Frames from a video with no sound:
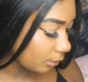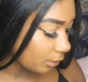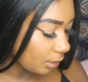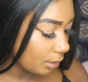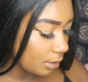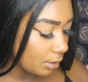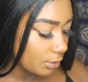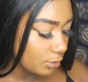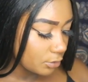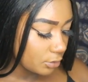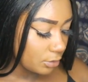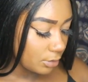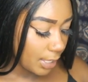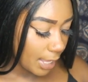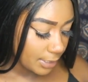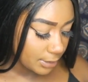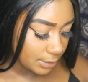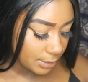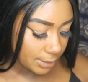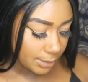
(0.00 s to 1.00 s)
So
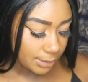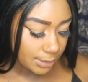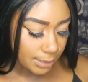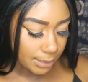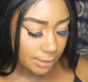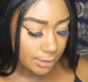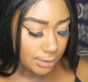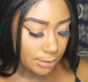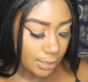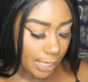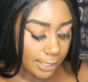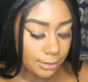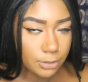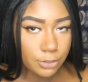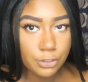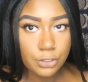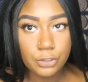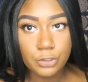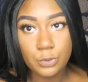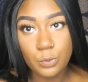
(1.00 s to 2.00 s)
that's the six.
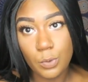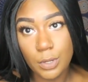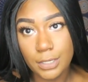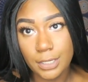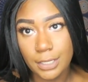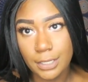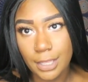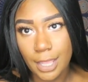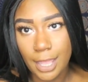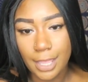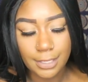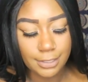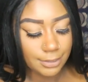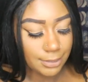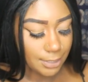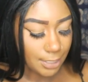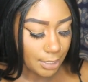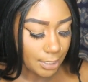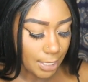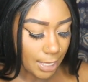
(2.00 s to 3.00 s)
That's the 20,
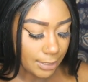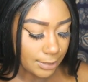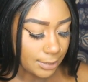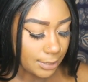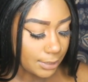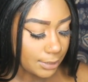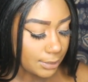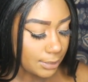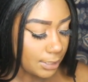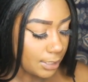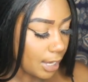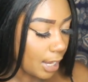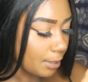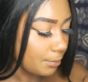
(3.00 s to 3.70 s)
guys. Not 16.